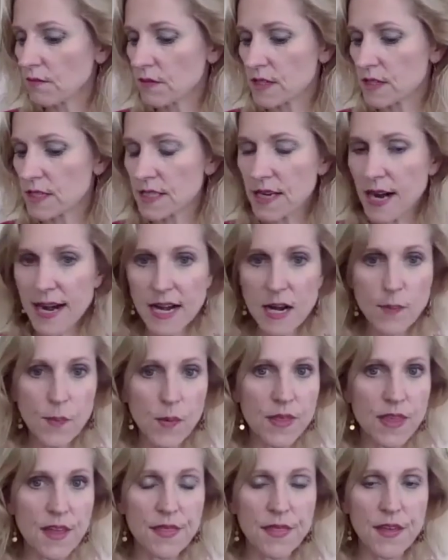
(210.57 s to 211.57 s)
sign up
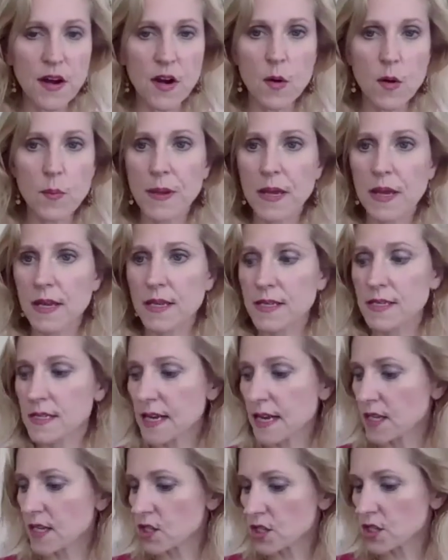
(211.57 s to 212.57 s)
with a therapist
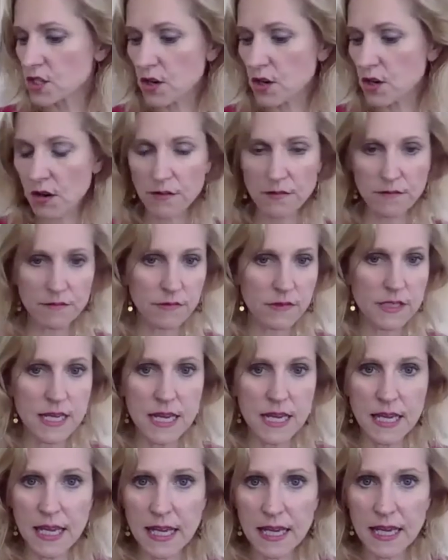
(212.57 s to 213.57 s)
and start
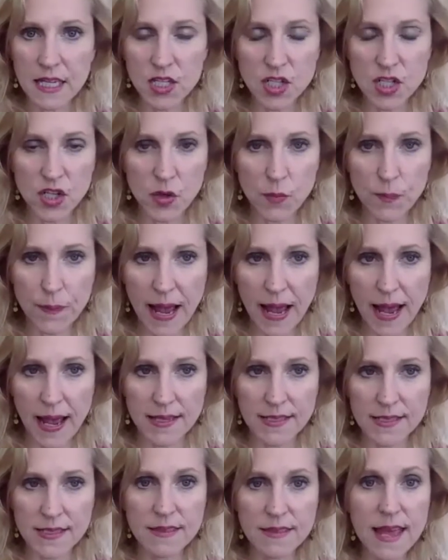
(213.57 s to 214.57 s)
digging into your
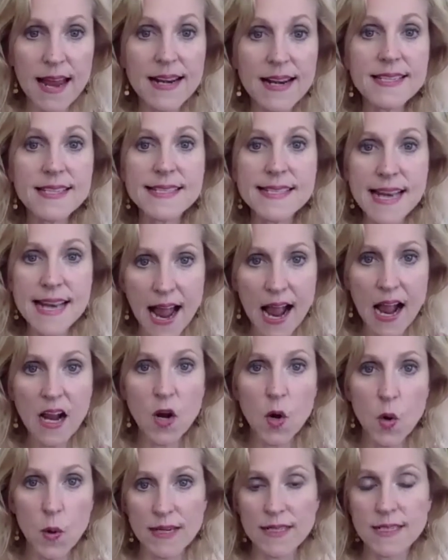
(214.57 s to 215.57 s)
past. That is
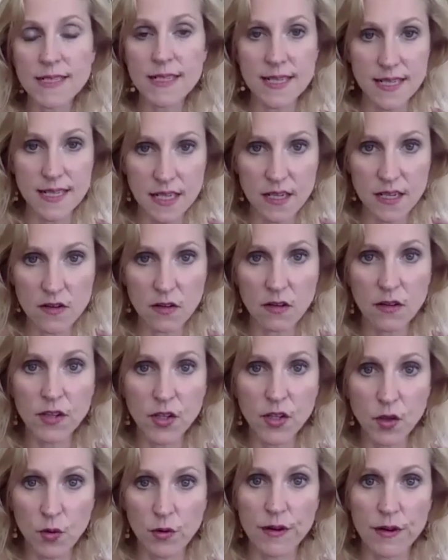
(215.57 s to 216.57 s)
not going to heal
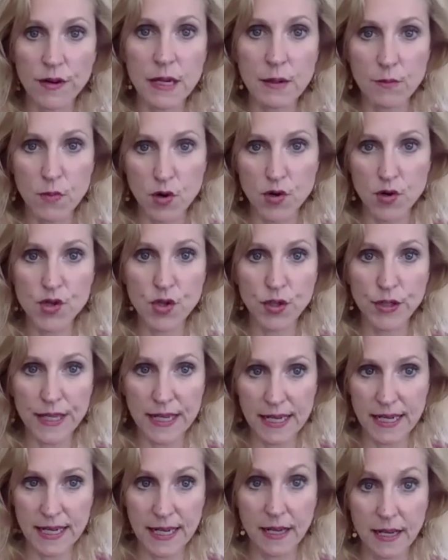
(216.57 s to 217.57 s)
your emotional
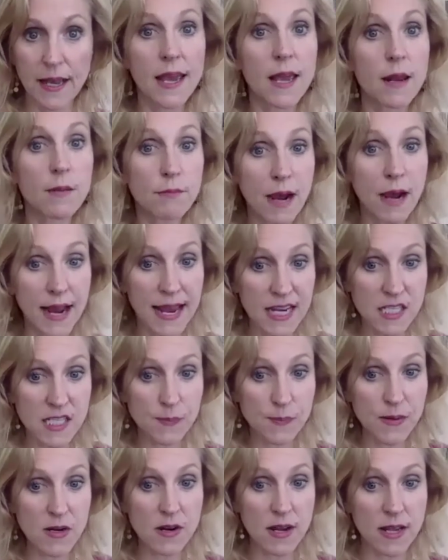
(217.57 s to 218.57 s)
eating. In my
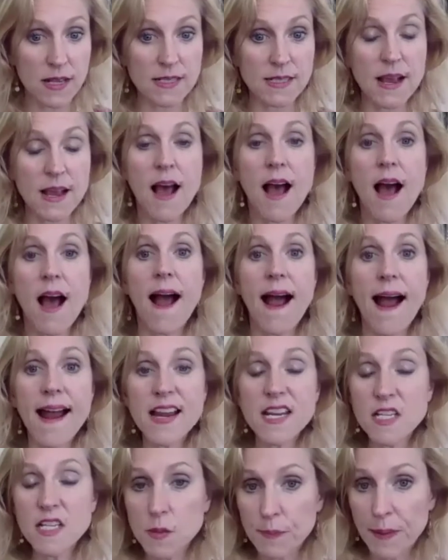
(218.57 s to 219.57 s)
experience,
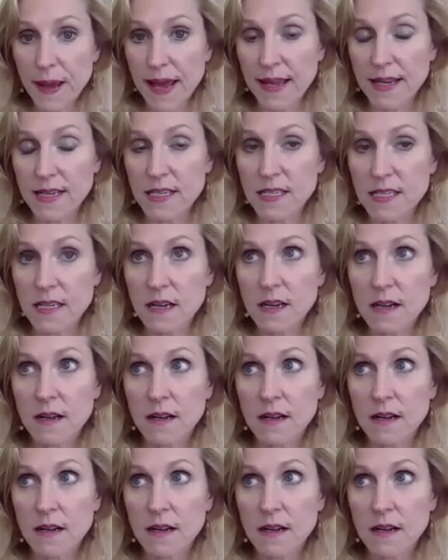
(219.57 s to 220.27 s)
I spent